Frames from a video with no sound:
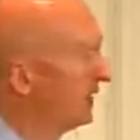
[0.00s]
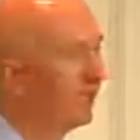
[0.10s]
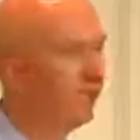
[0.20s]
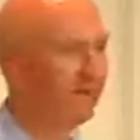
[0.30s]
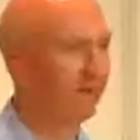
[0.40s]

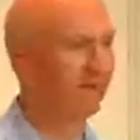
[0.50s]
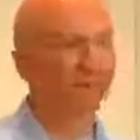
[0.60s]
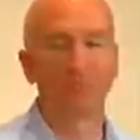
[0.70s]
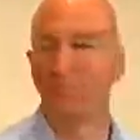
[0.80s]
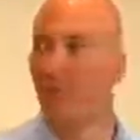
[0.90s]
generate
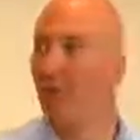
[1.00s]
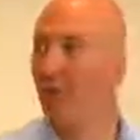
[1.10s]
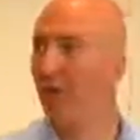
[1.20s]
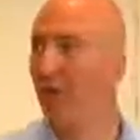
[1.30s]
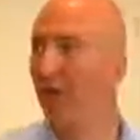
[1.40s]
them.
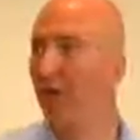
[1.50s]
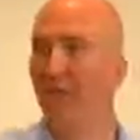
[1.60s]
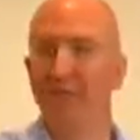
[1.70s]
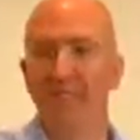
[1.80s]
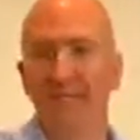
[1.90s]
Or
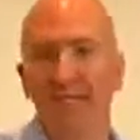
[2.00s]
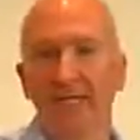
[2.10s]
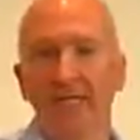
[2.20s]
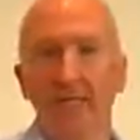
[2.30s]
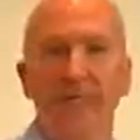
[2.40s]
when
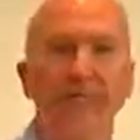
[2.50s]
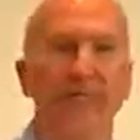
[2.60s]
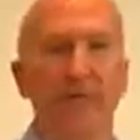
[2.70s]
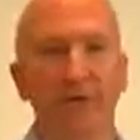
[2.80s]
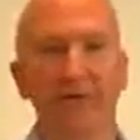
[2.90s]
setting up
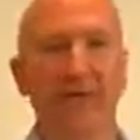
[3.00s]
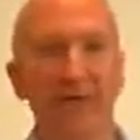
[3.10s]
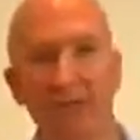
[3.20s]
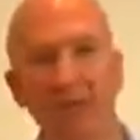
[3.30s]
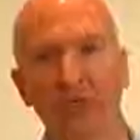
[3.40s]
the donor
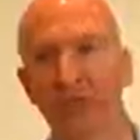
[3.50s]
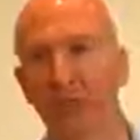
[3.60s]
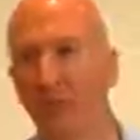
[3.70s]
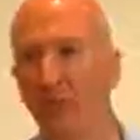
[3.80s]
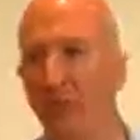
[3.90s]
category
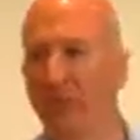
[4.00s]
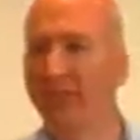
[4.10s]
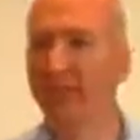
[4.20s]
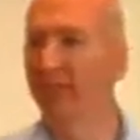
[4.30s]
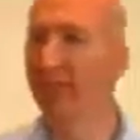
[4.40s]
report
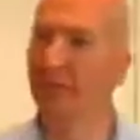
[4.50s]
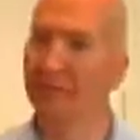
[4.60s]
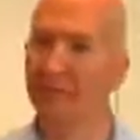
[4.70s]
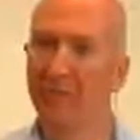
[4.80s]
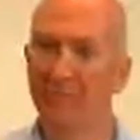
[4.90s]
in the
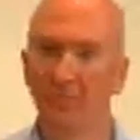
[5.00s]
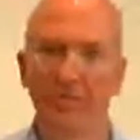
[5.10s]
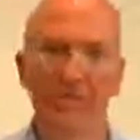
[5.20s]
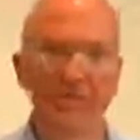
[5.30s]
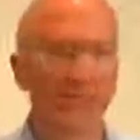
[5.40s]
reports
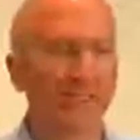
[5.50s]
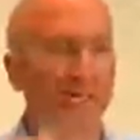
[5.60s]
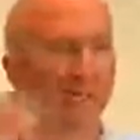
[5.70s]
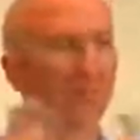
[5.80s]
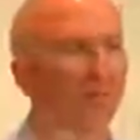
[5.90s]
module,
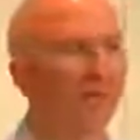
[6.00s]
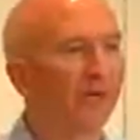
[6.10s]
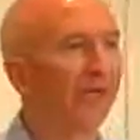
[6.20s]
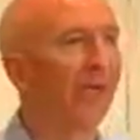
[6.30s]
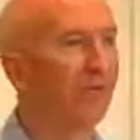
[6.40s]
exactly what
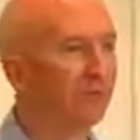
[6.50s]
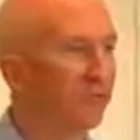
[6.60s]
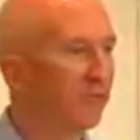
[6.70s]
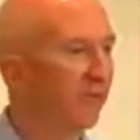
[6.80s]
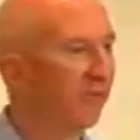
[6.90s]
are the
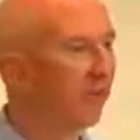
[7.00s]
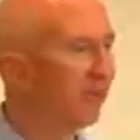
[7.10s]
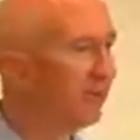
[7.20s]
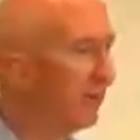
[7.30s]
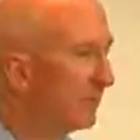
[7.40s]
options on the
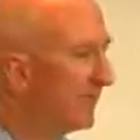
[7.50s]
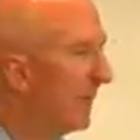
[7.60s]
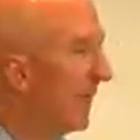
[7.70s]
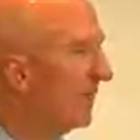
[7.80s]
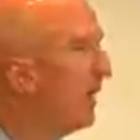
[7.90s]
gift types
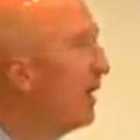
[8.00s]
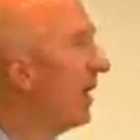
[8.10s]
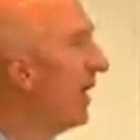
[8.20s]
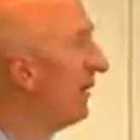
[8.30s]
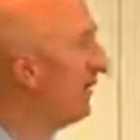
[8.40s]
tab,
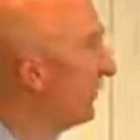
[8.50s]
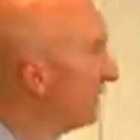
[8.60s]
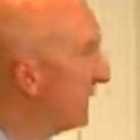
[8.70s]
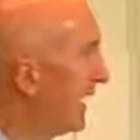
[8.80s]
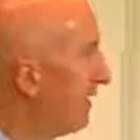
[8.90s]
on the
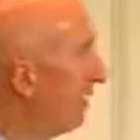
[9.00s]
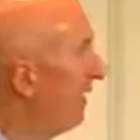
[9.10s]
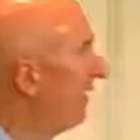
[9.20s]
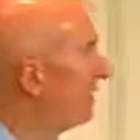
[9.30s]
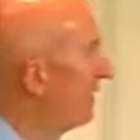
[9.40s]
first tab
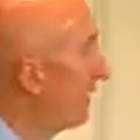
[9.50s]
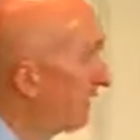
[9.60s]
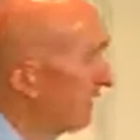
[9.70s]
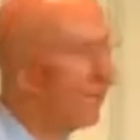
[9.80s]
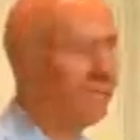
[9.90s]
around
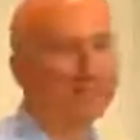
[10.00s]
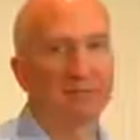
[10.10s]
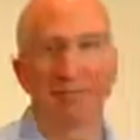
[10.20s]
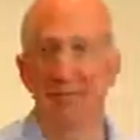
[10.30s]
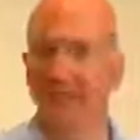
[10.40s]
soft credit
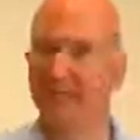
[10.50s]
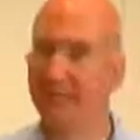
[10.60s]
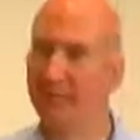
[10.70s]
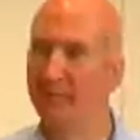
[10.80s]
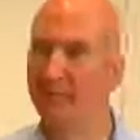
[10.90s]
and matching
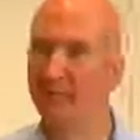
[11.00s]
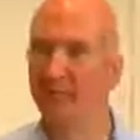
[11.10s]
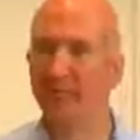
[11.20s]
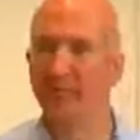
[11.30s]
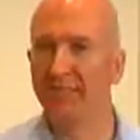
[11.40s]
gift
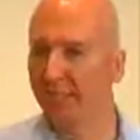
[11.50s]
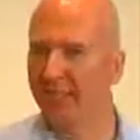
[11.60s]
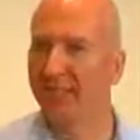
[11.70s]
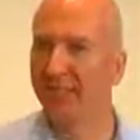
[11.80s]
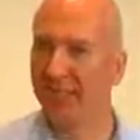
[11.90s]
company. Does
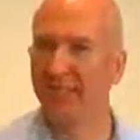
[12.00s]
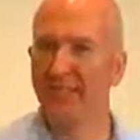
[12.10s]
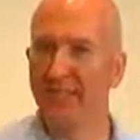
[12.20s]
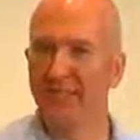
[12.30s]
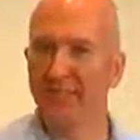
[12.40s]
that distinction
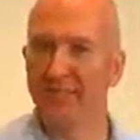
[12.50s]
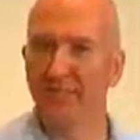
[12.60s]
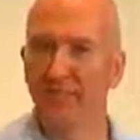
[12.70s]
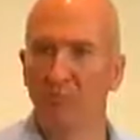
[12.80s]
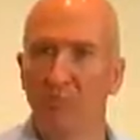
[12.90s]
make sense?